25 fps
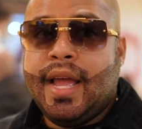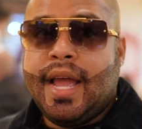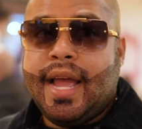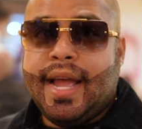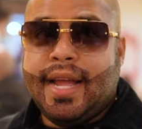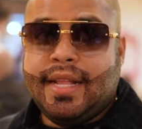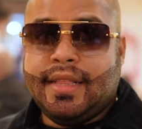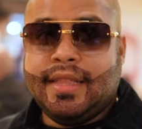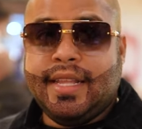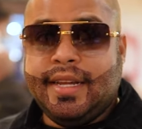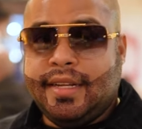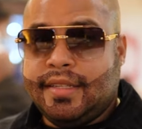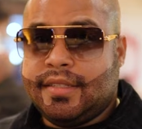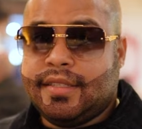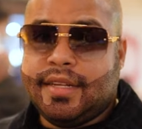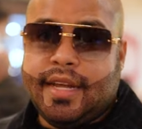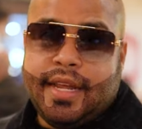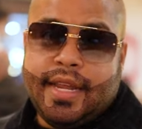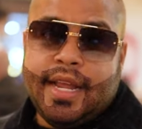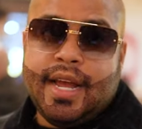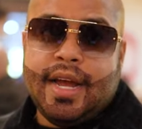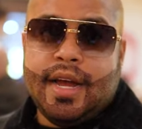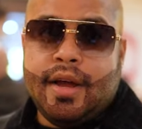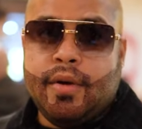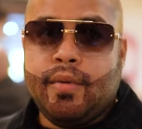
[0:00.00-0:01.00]
and they say,
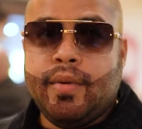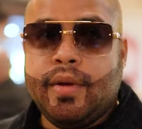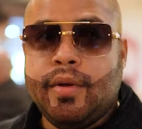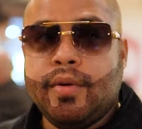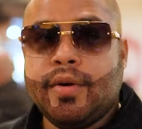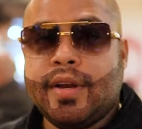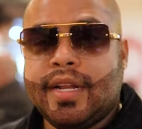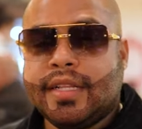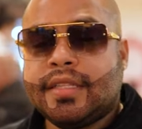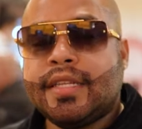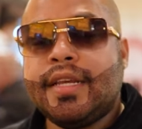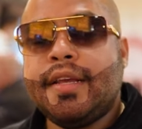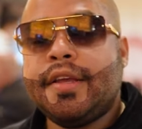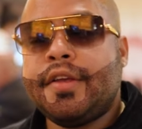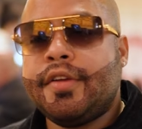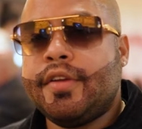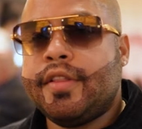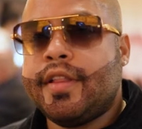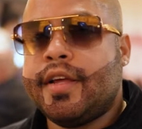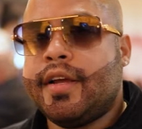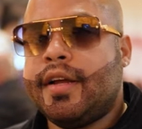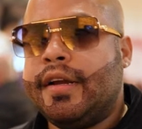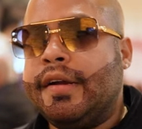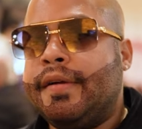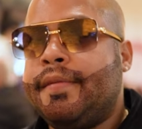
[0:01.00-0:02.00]
yeah, we want to take you
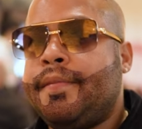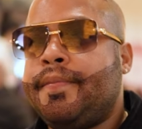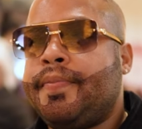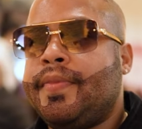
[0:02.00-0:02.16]
there.